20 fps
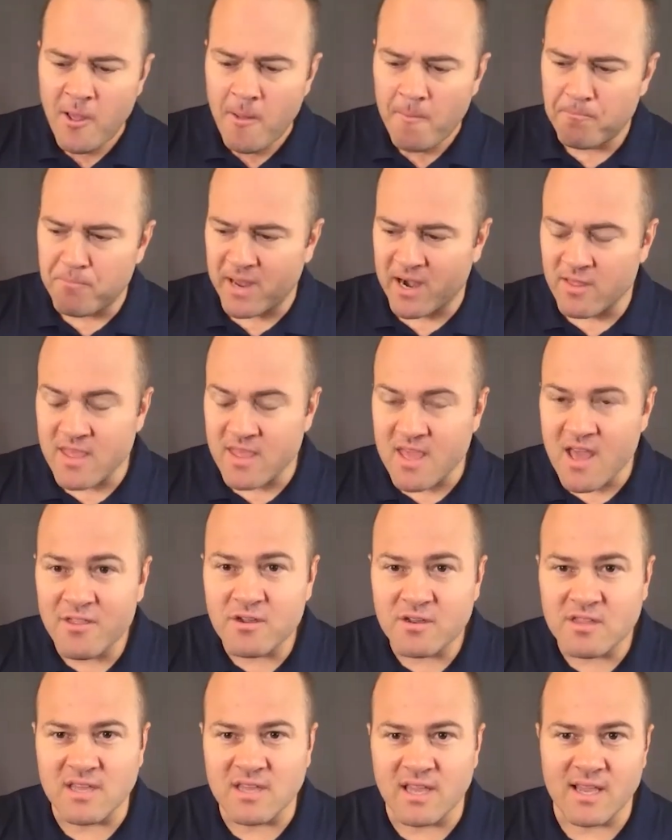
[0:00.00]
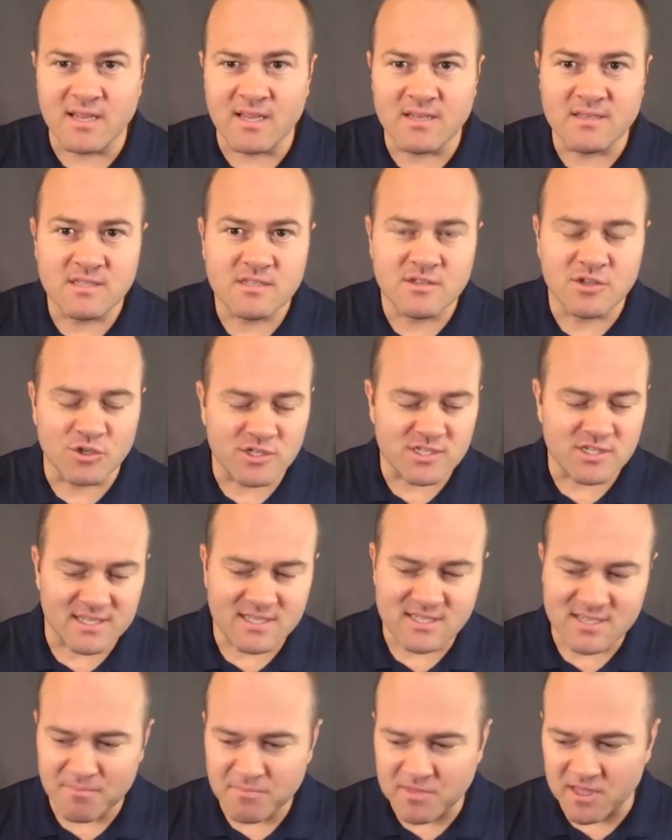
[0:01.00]
But on the other thing is, you
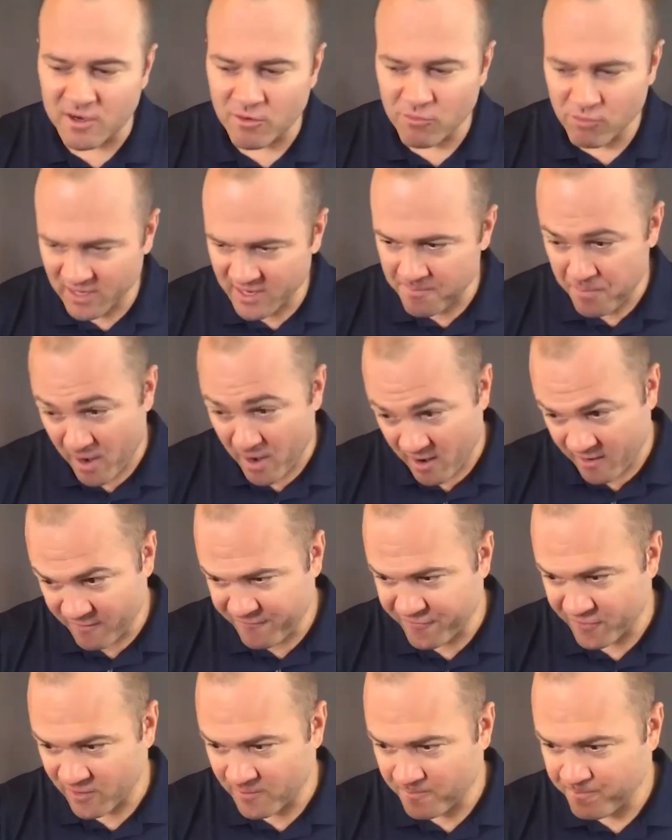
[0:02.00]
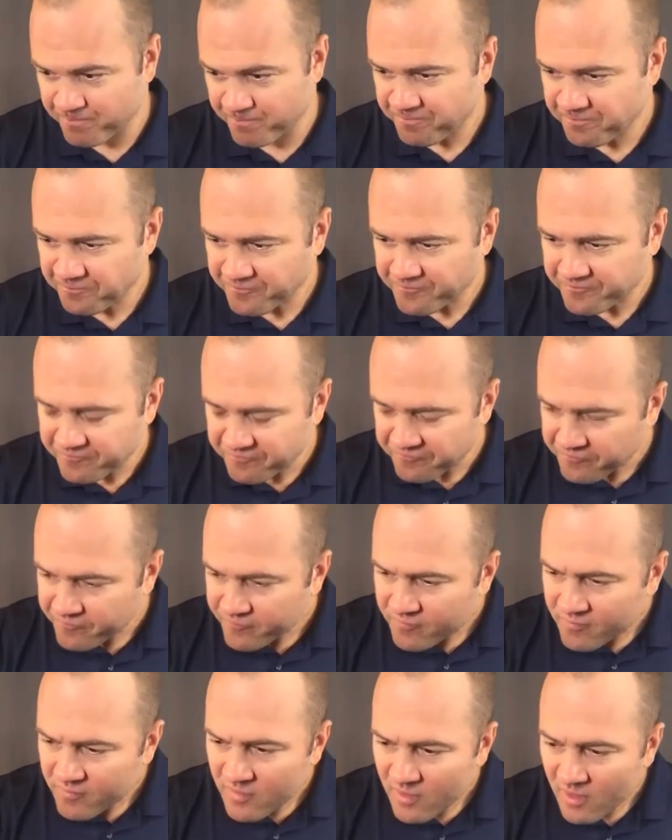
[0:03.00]
said something really powerful
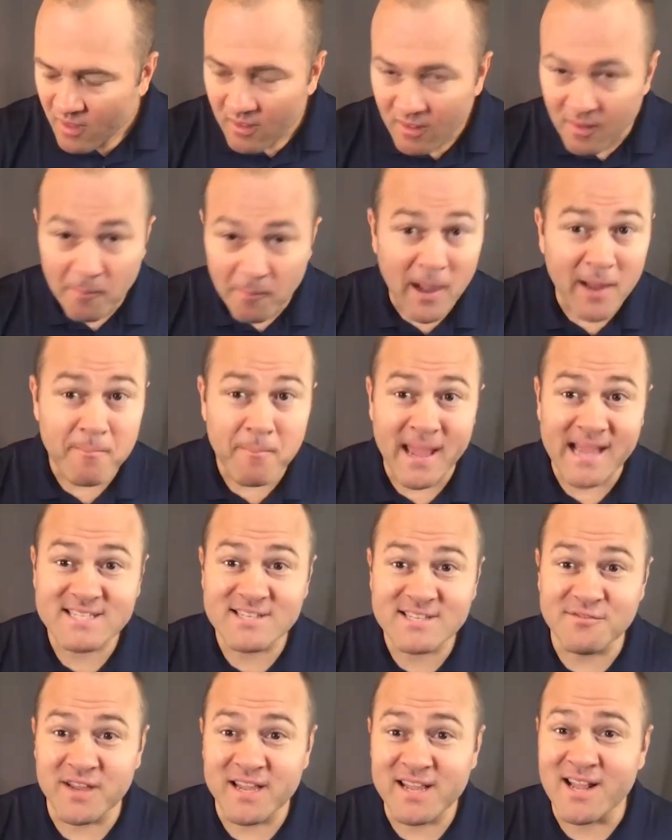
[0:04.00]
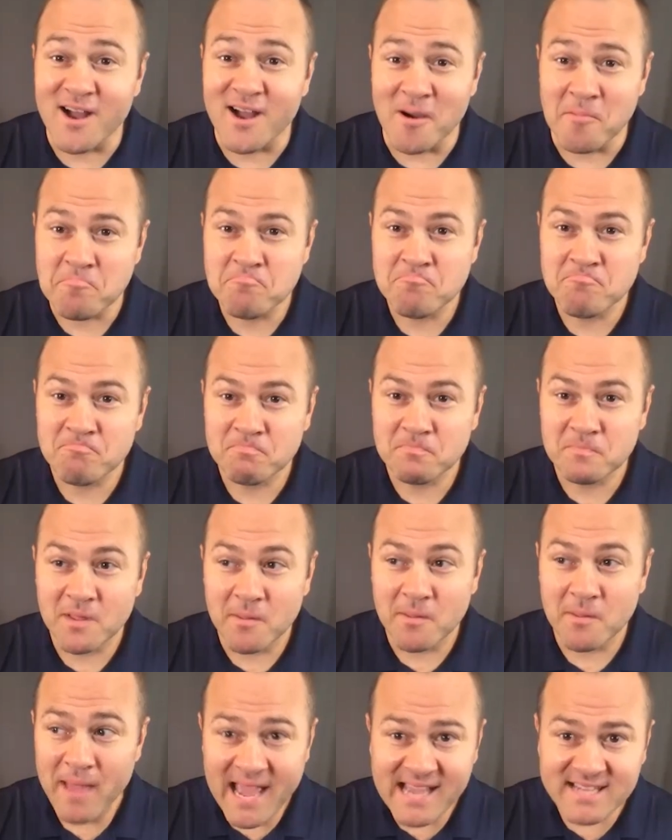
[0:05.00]
about passive income.
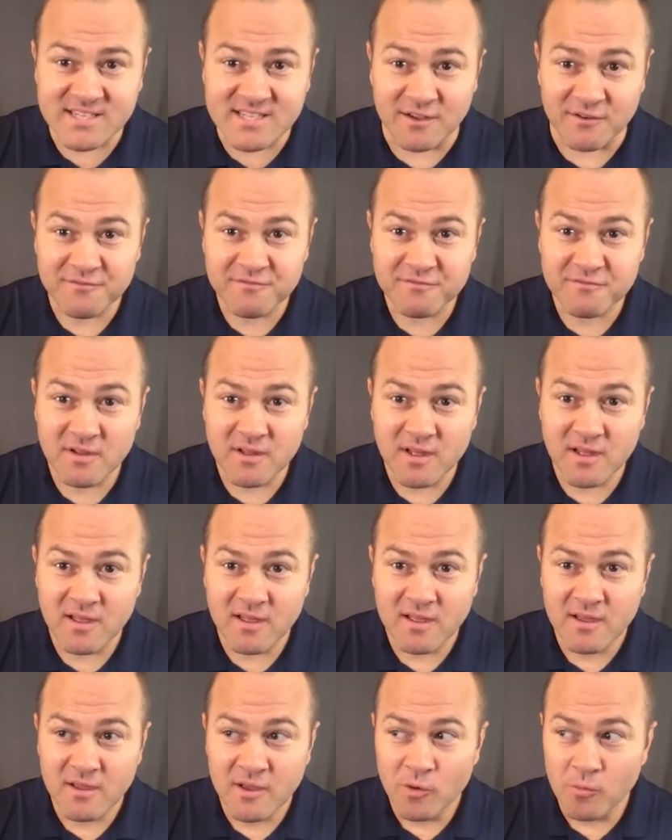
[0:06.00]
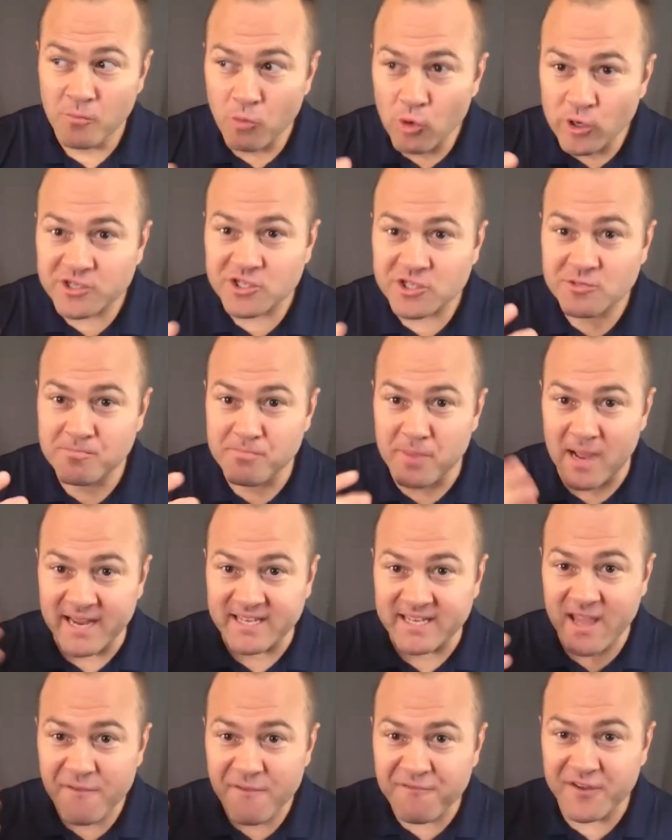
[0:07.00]
Passive which by
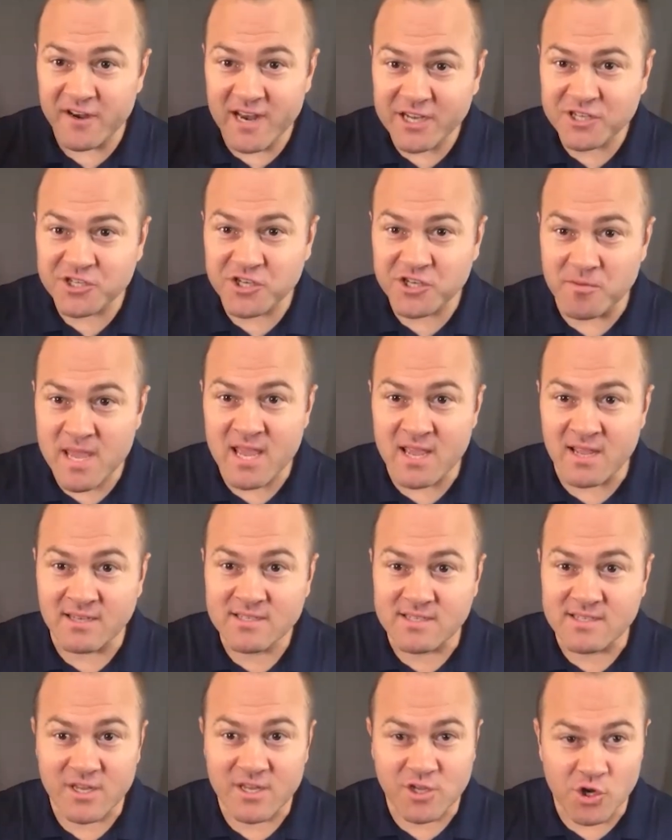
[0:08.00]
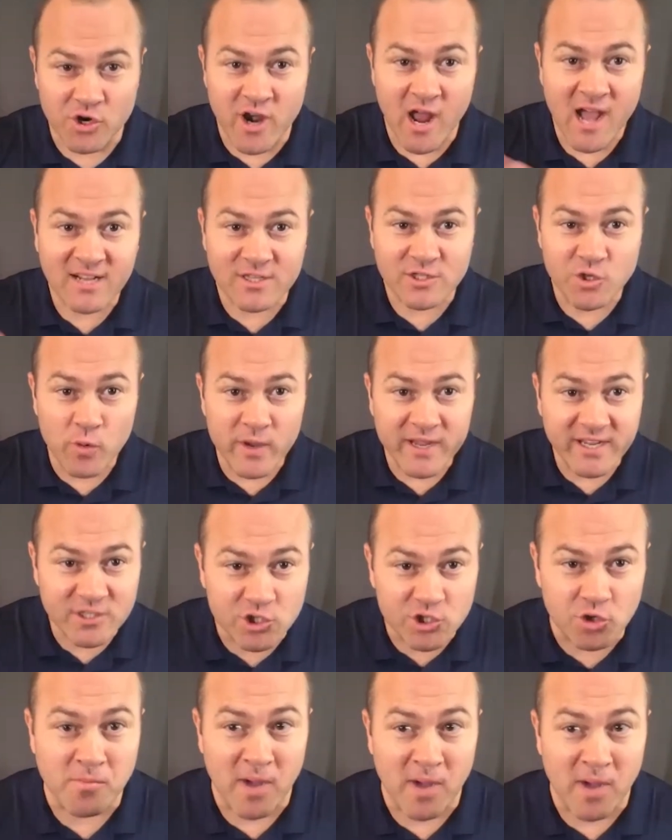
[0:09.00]
definition means that you're not doing
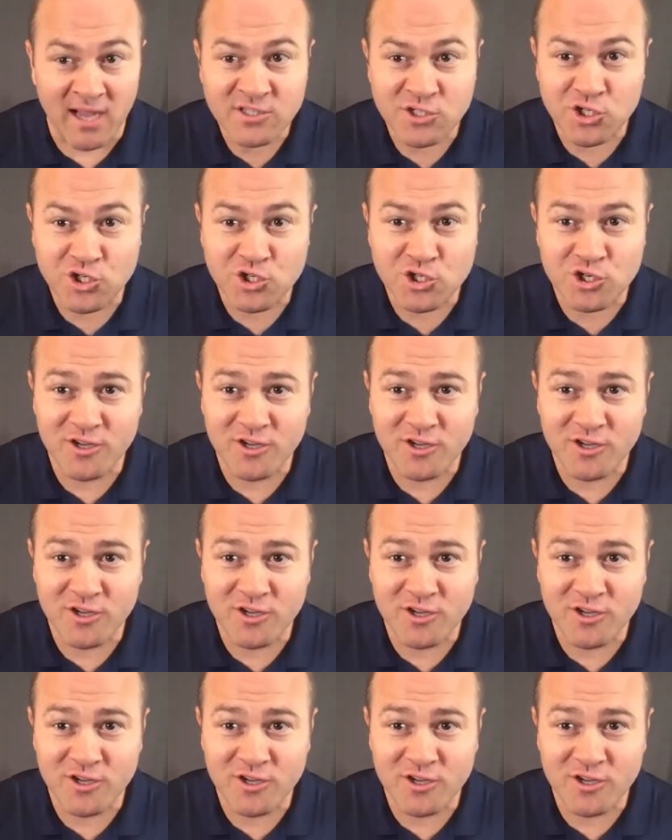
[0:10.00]
too much